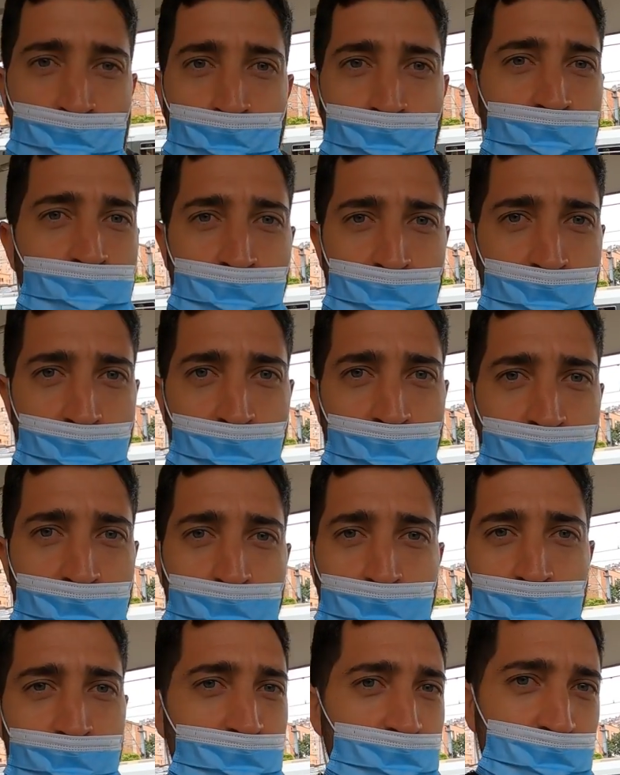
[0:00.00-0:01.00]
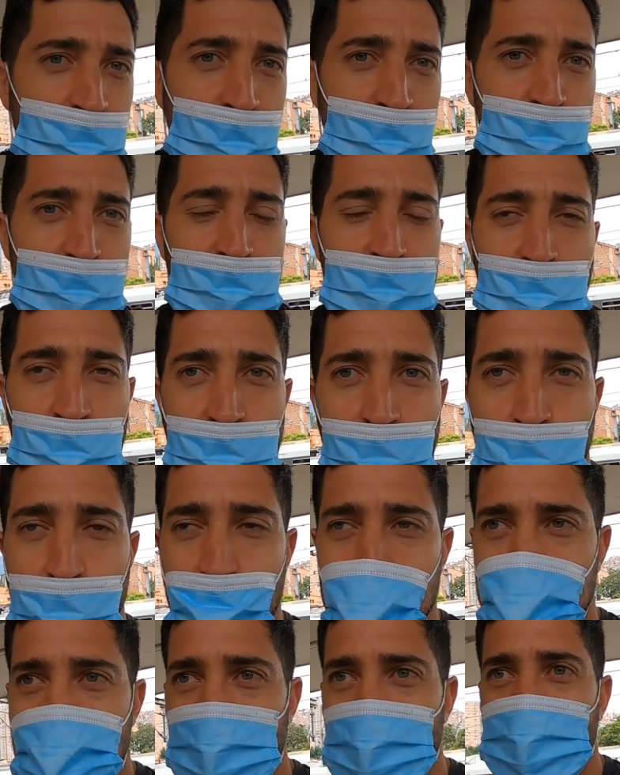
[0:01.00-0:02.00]
We don't know. We don't know what the total
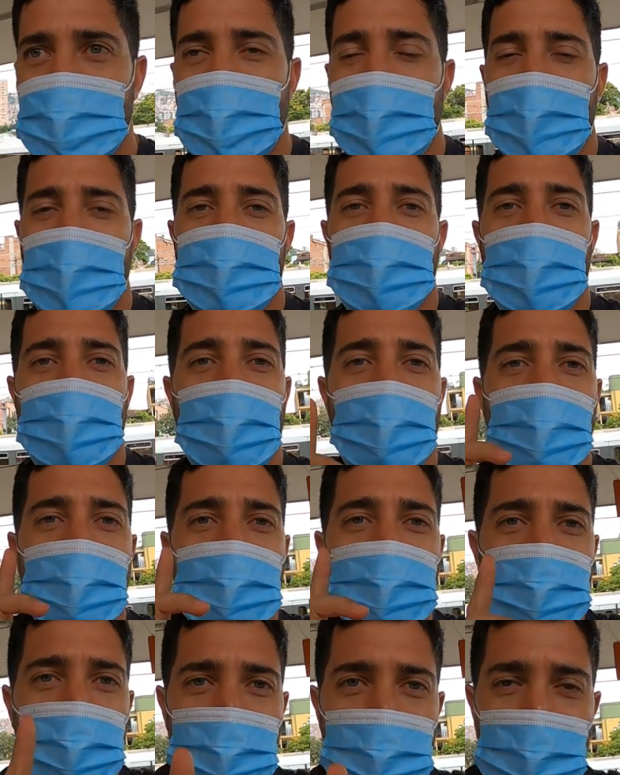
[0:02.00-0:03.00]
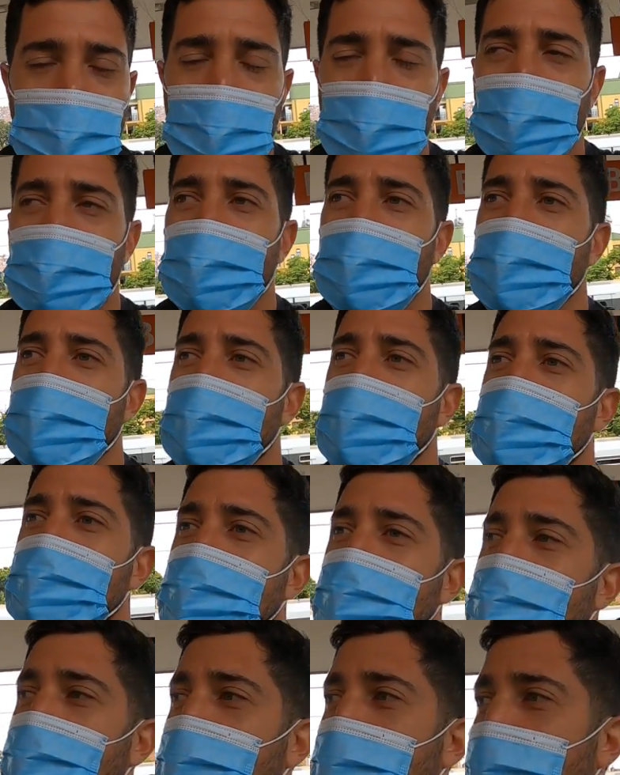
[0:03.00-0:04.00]
price is, but what we do know
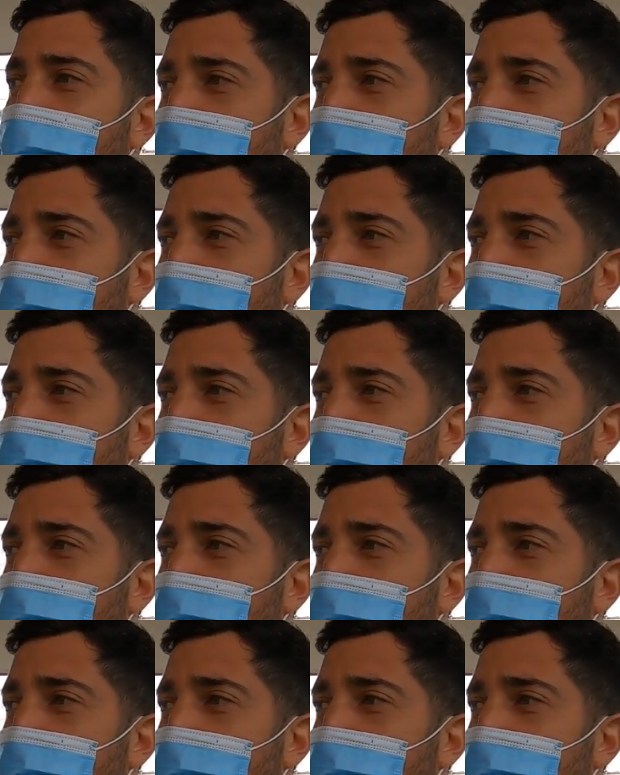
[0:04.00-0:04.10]
is if we